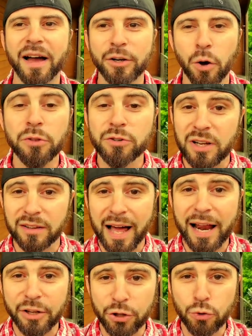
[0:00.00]
I know there's a
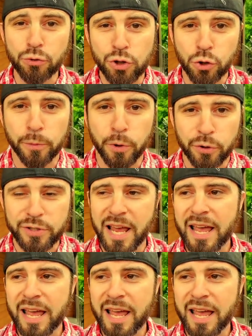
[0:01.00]
lot of YouTubers.